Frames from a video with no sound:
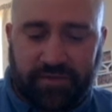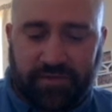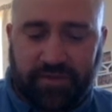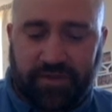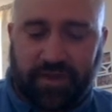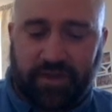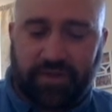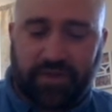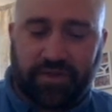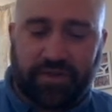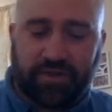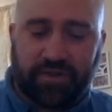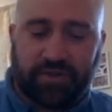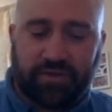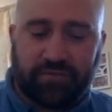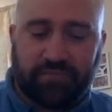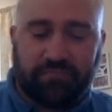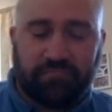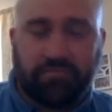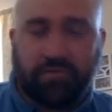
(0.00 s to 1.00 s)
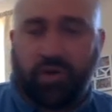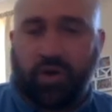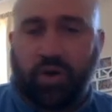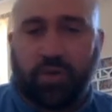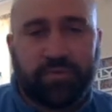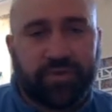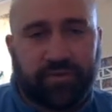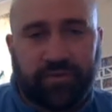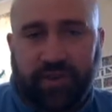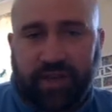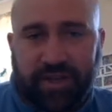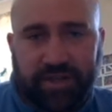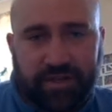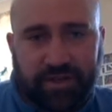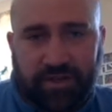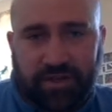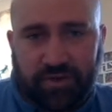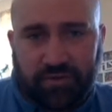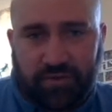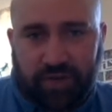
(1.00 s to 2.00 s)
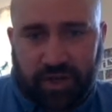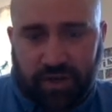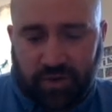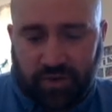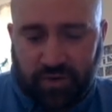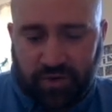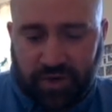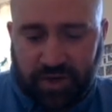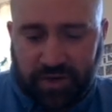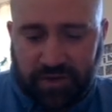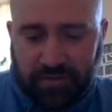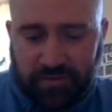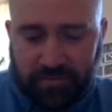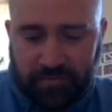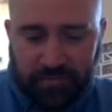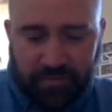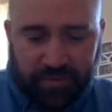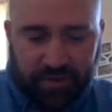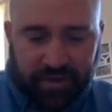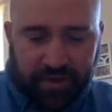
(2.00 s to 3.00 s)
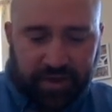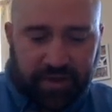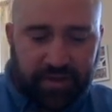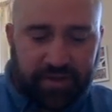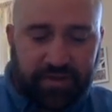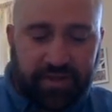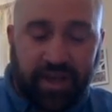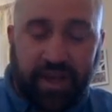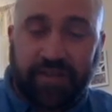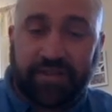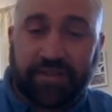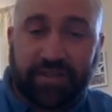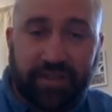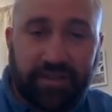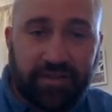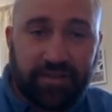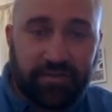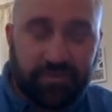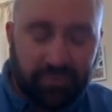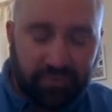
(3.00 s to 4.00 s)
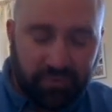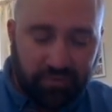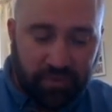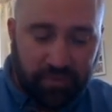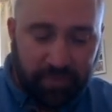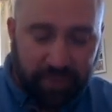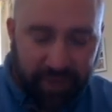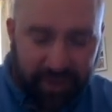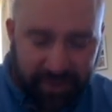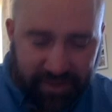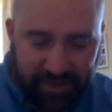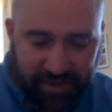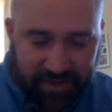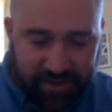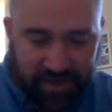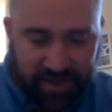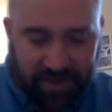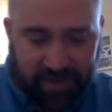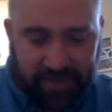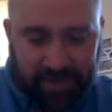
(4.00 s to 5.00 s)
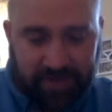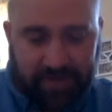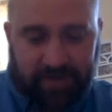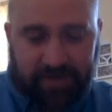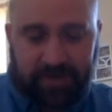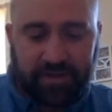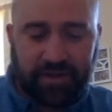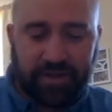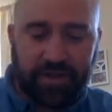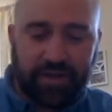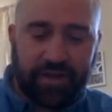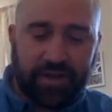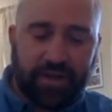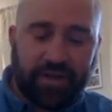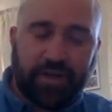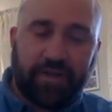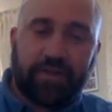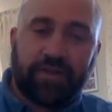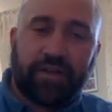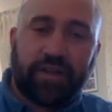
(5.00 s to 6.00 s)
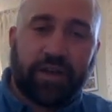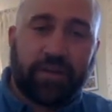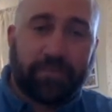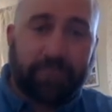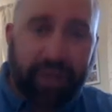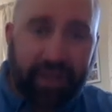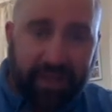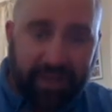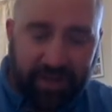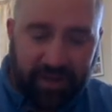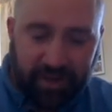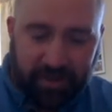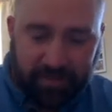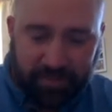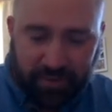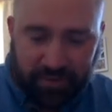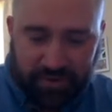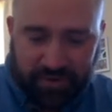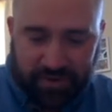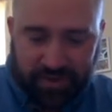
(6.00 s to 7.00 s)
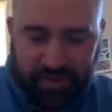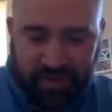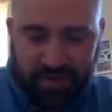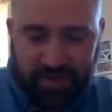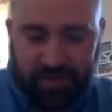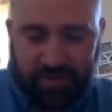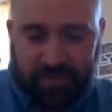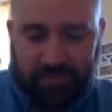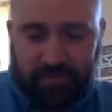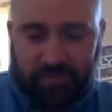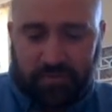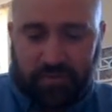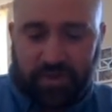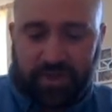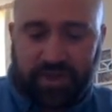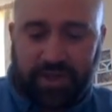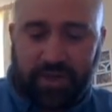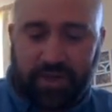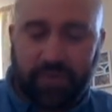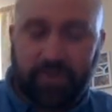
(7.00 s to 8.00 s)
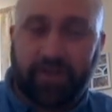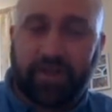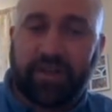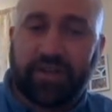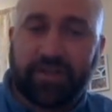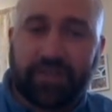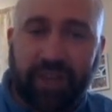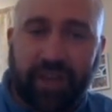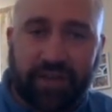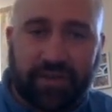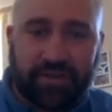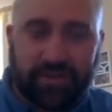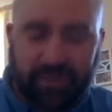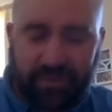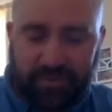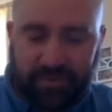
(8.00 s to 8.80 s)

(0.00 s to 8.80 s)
such as observation and recording, testing, repeating tests, and making hypotheses, which they would then test.